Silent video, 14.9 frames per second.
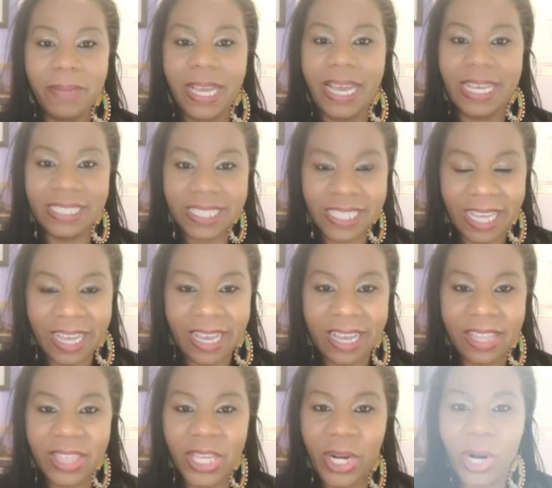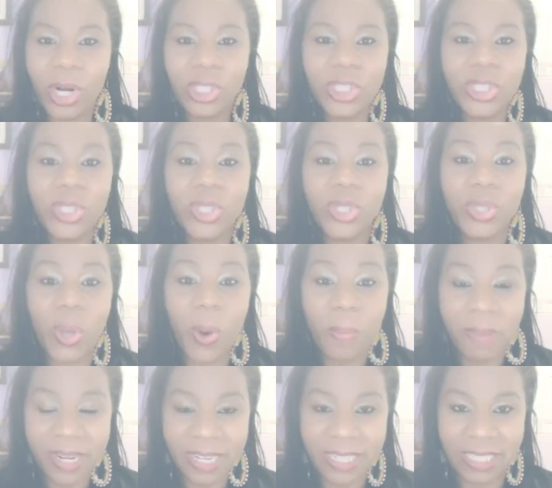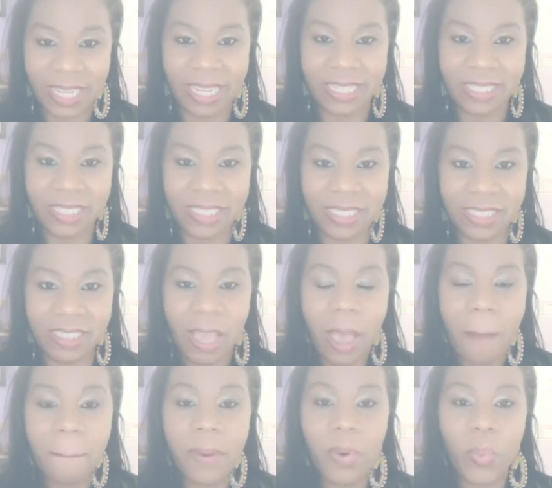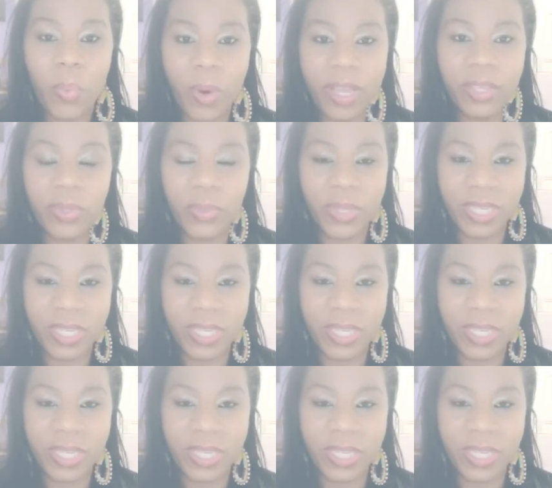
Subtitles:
Kasa. There are just so many dances, but what you